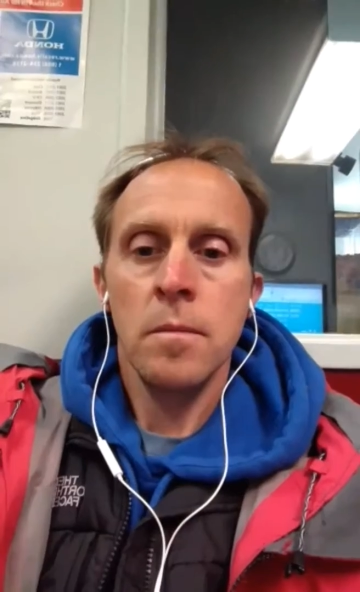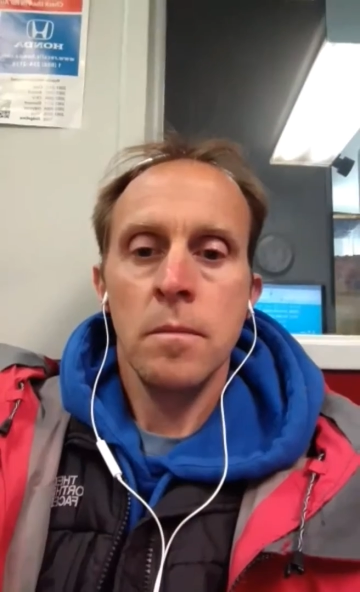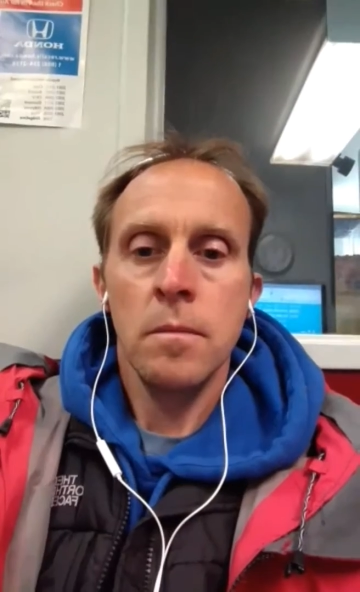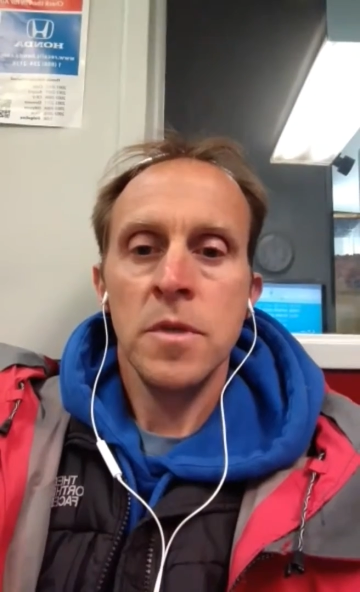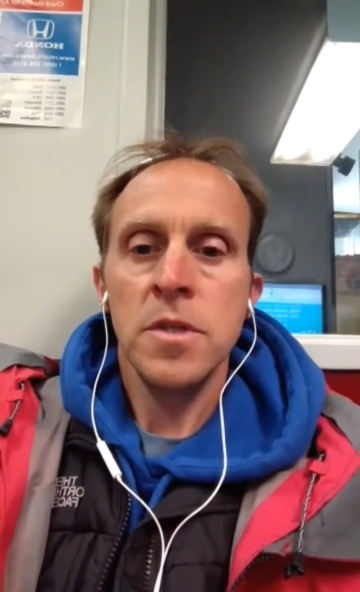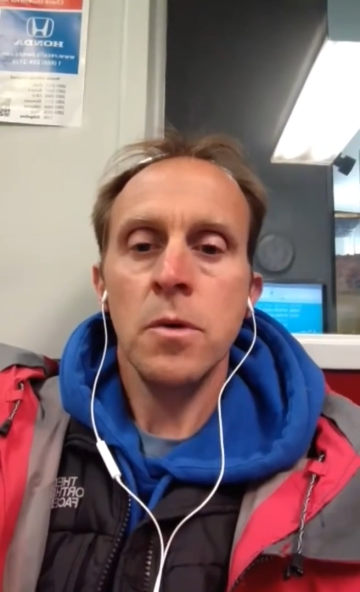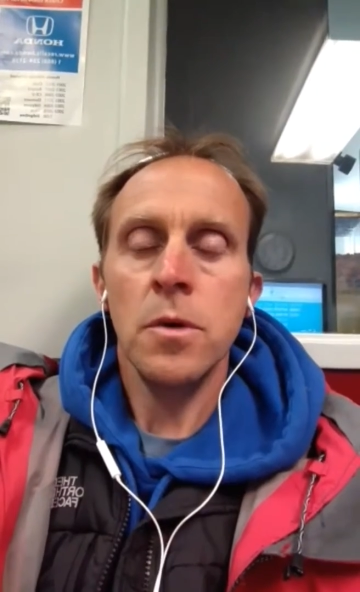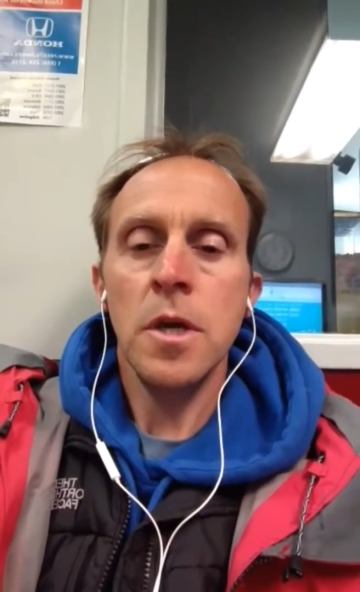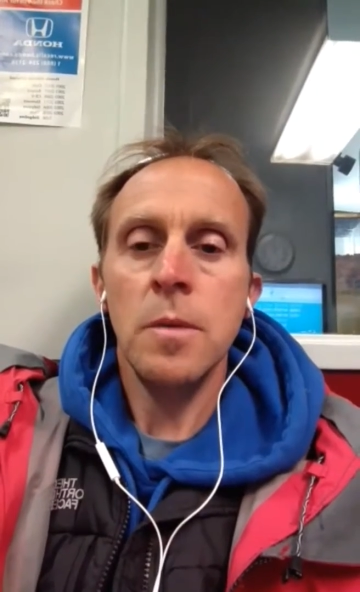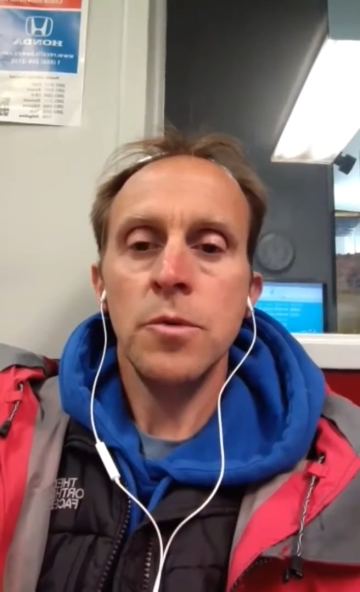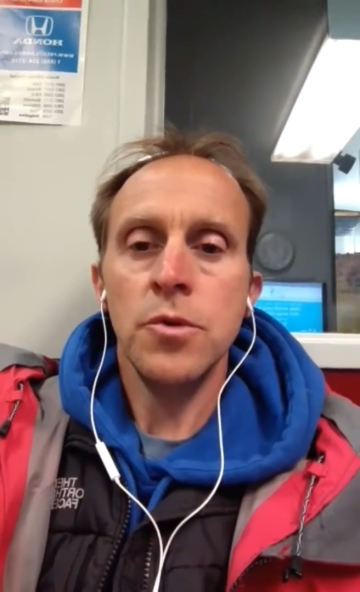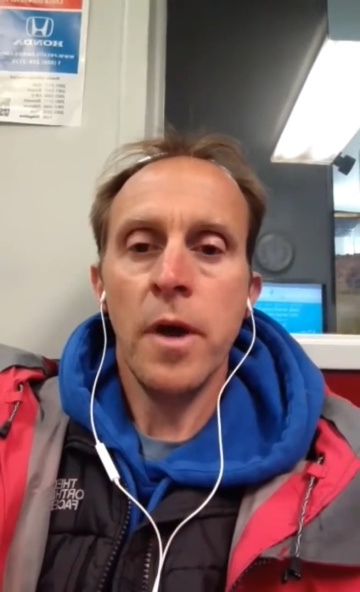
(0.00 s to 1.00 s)
So
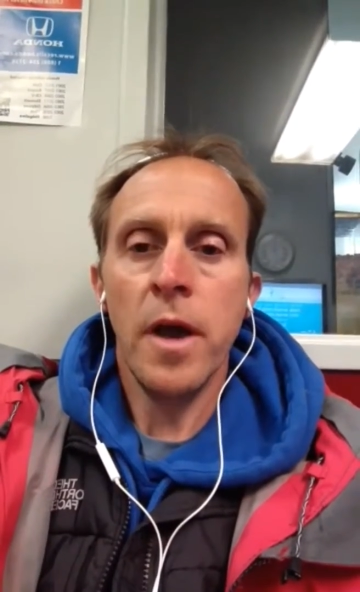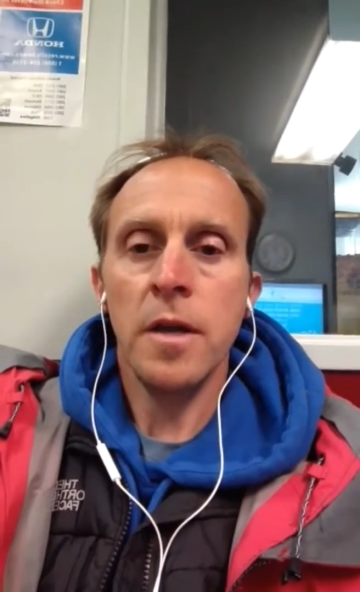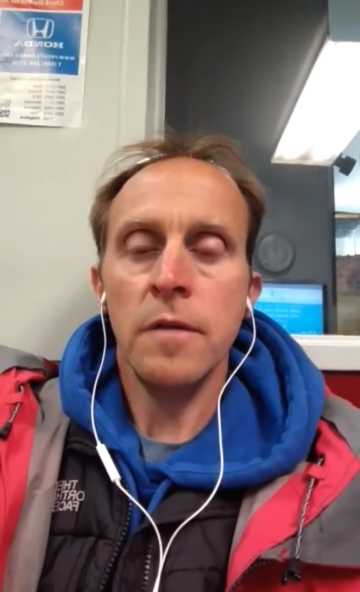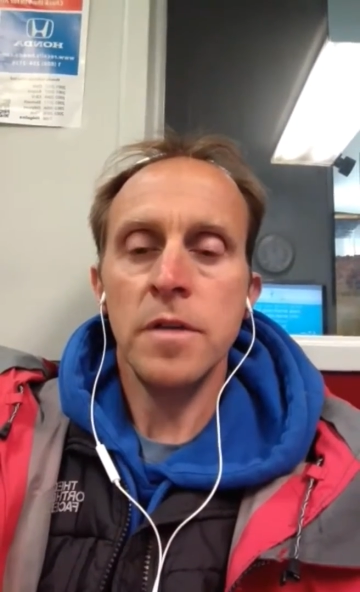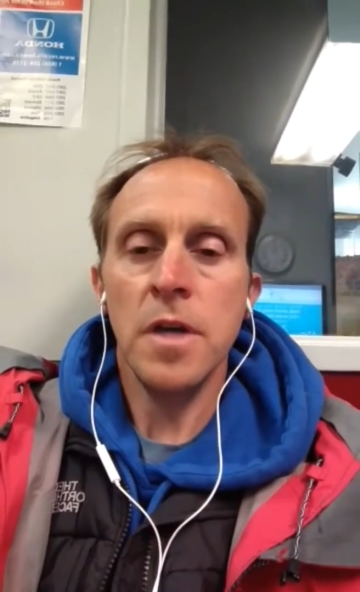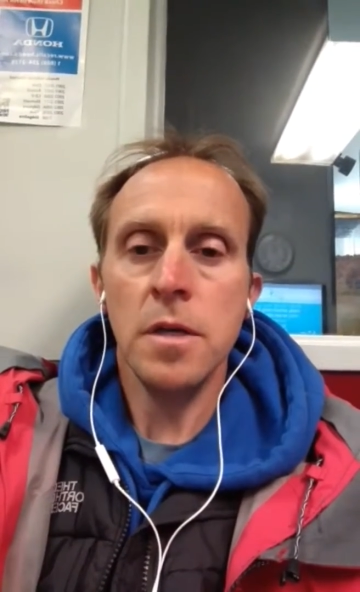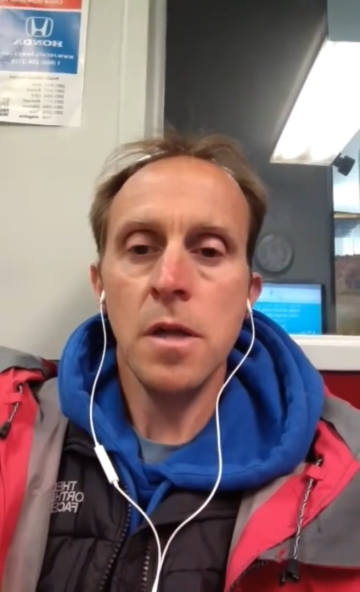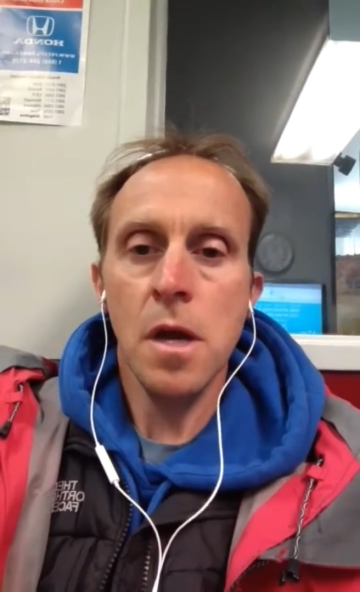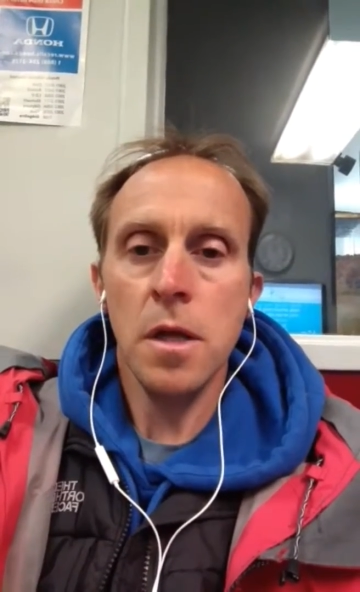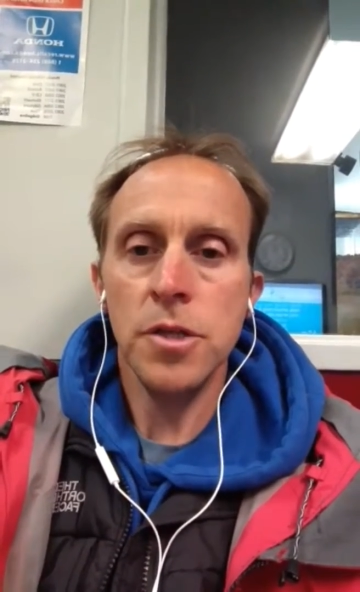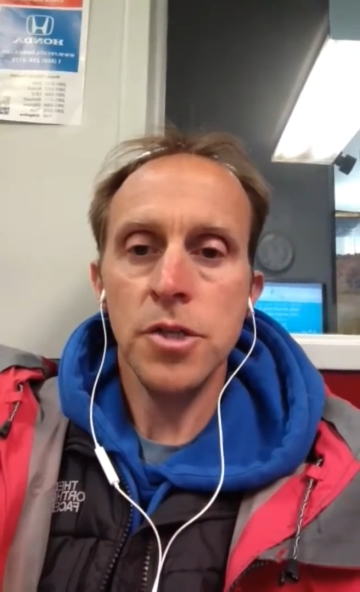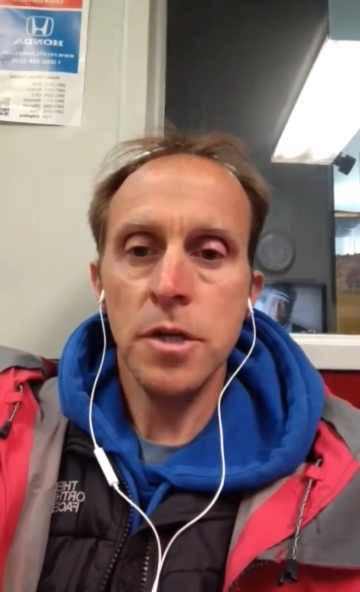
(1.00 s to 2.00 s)
keep track of
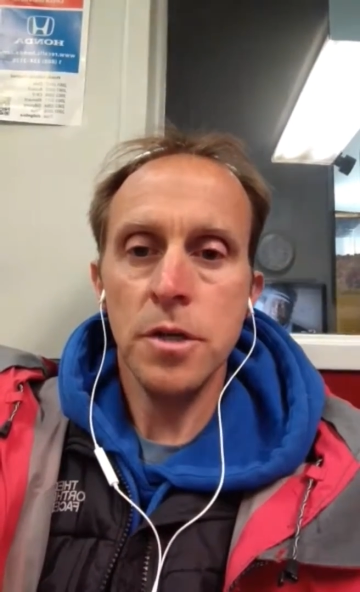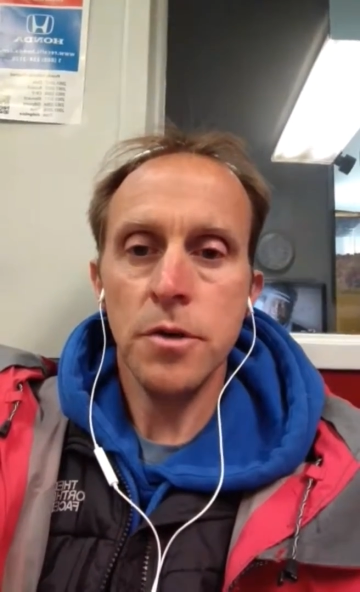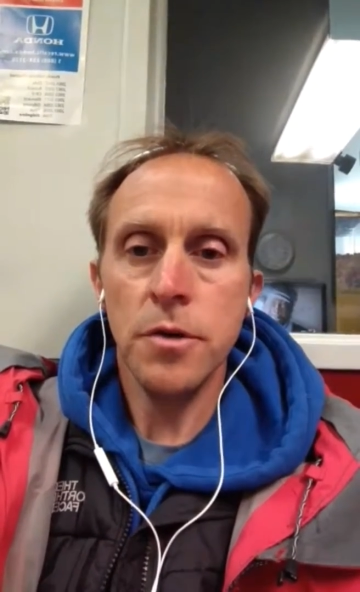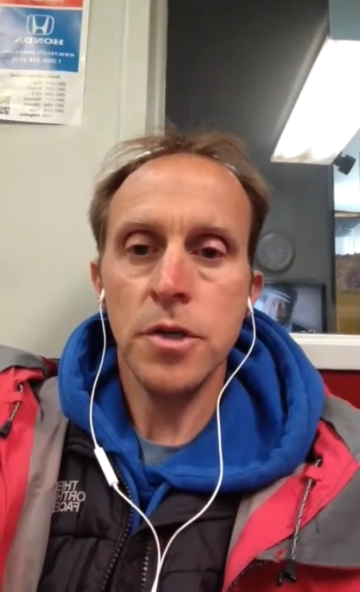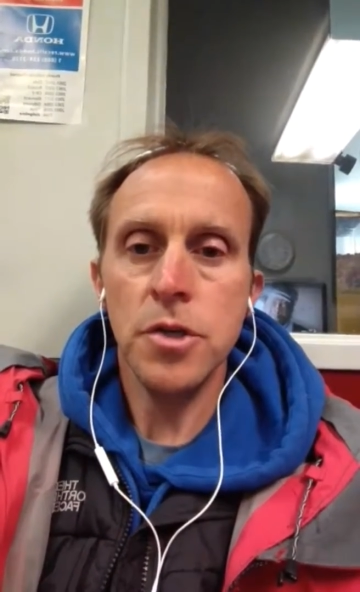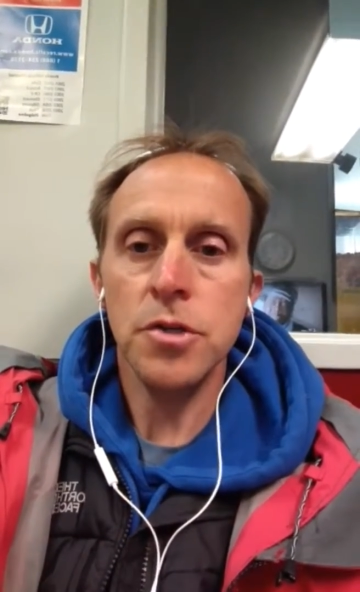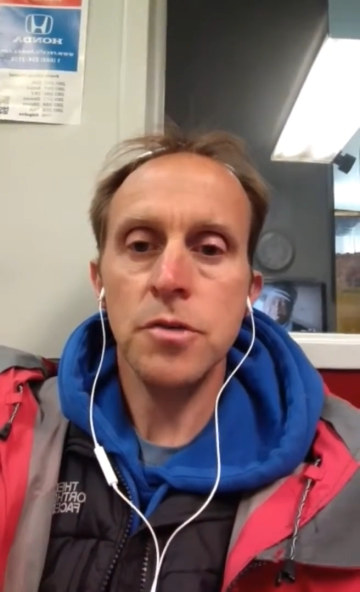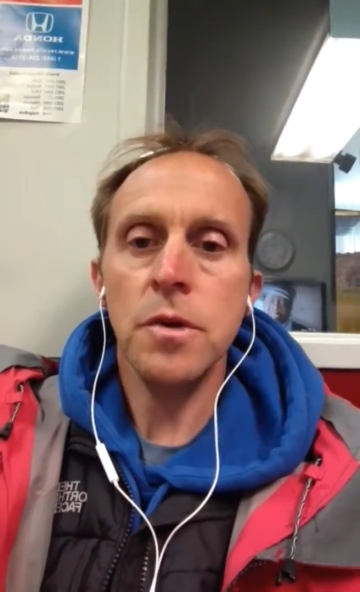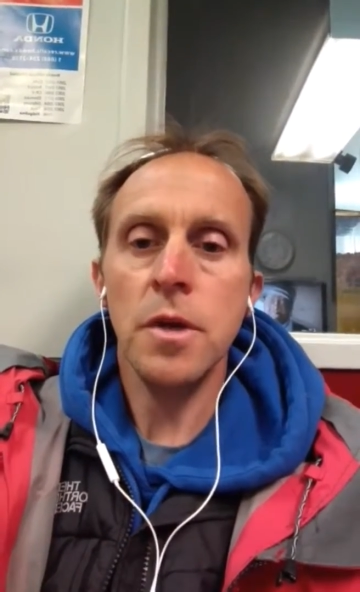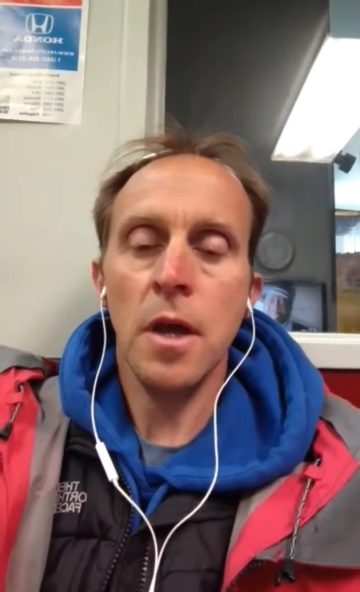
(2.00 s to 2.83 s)
technology in your industry